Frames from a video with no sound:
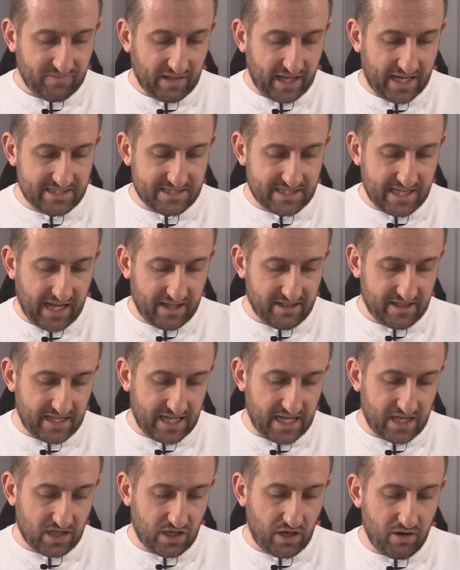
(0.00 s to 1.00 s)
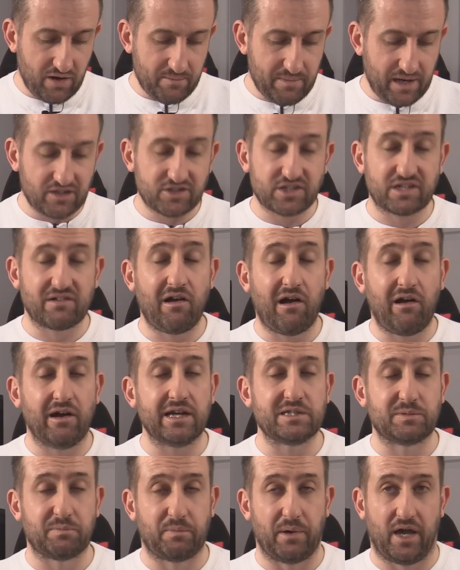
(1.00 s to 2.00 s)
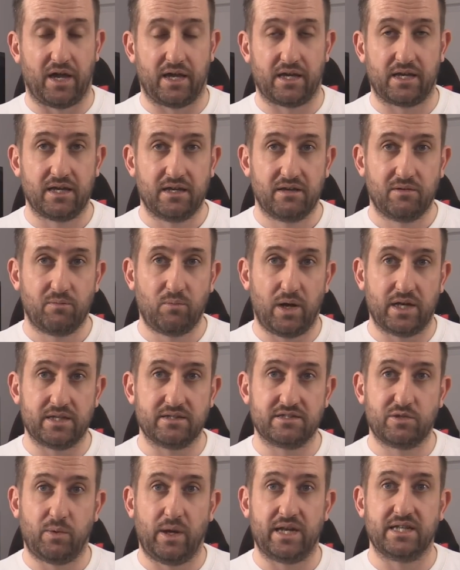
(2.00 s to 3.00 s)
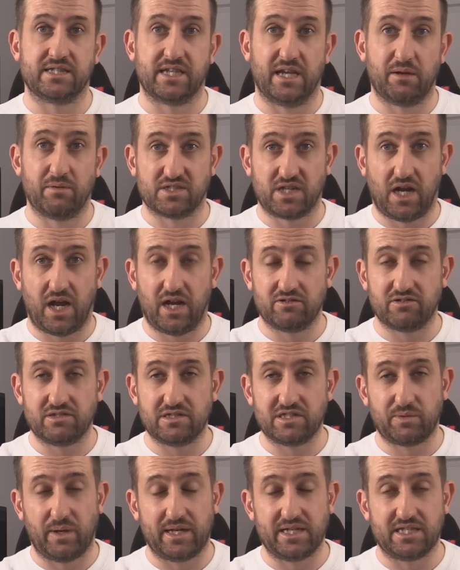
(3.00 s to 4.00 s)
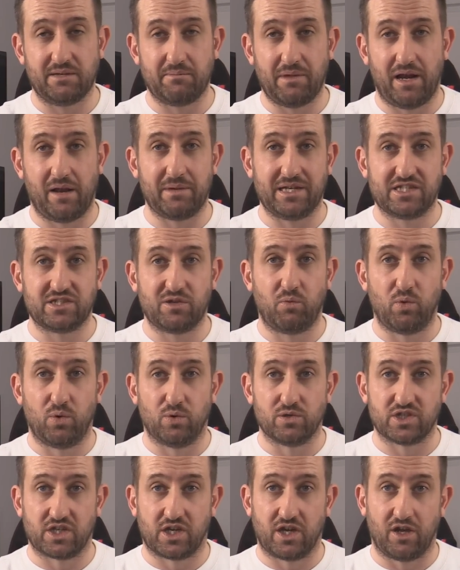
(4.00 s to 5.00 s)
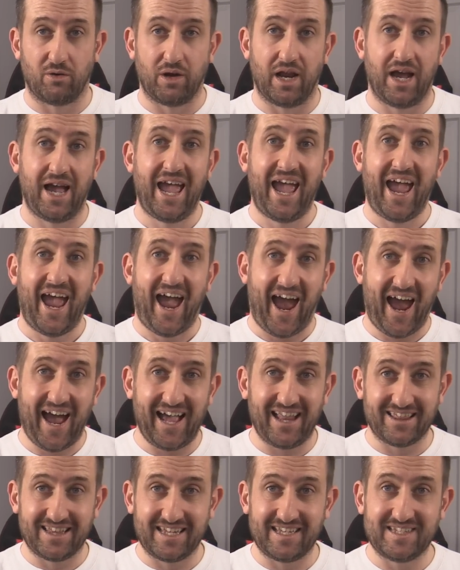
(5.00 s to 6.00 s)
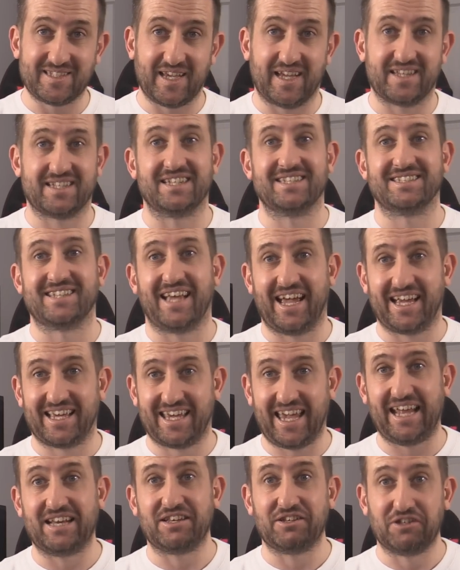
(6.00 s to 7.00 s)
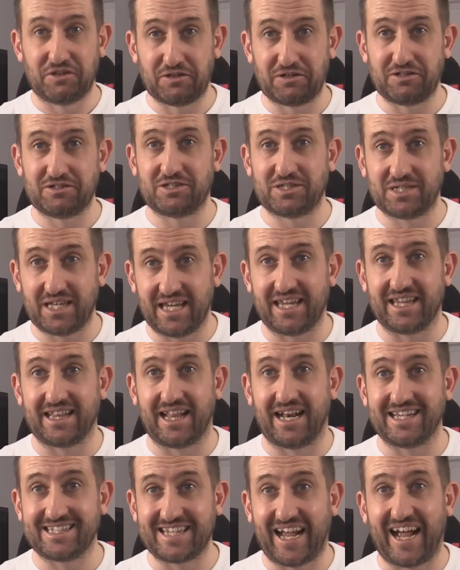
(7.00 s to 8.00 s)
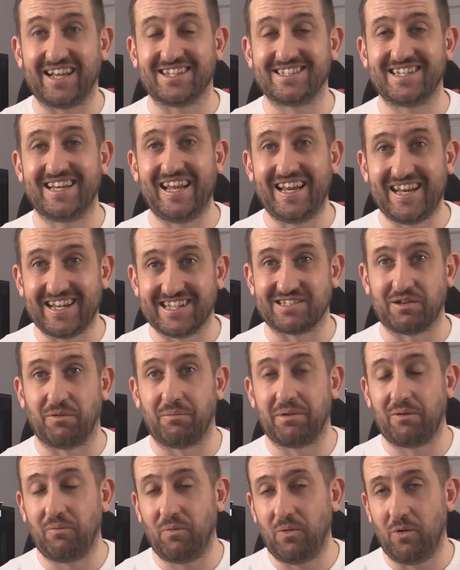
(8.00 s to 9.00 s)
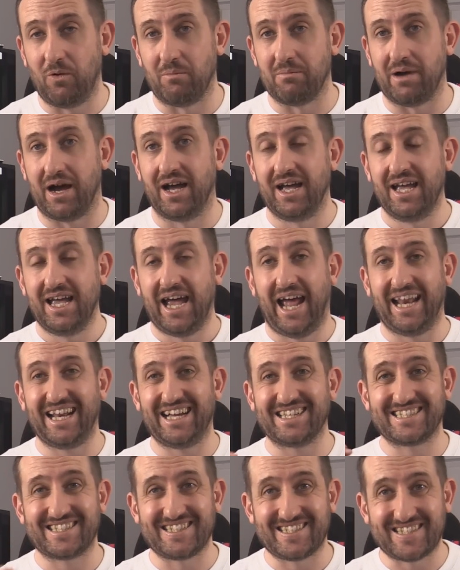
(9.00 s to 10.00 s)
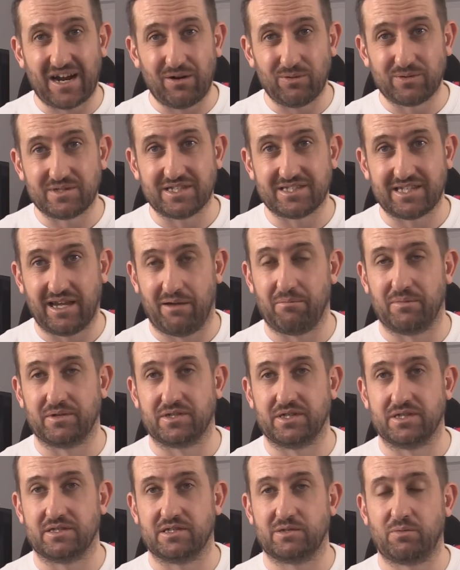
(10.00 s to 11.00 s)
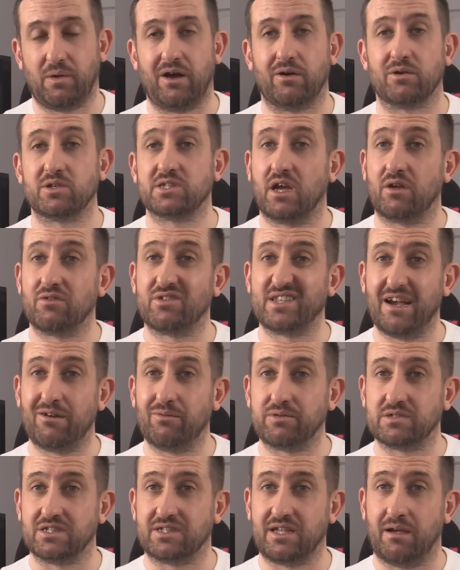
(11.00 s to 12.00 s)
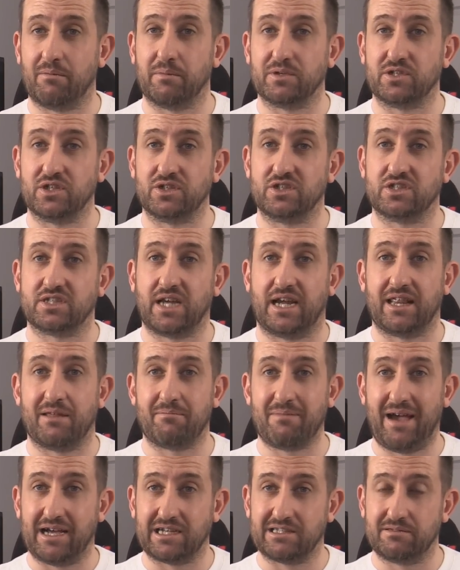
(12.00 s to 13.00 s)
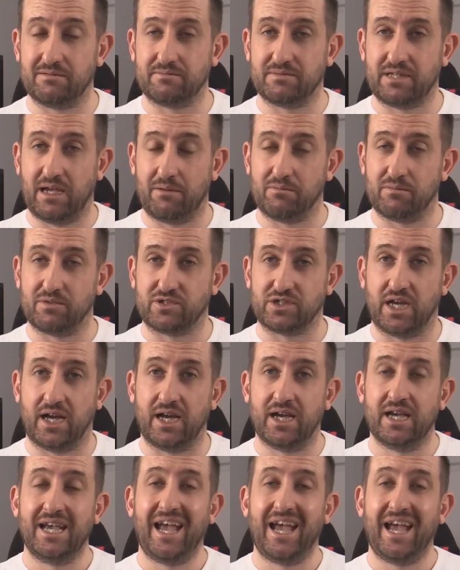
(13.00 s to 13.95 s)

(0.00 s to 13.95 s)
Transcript: is that the Coolermaster Iceberg 120, which is 120 millimeter water cooler, at these settings, again, you can see that it's actually a little bit warmer, and that's delta temperatures as well. So delta temperatures, you take the maximum temperature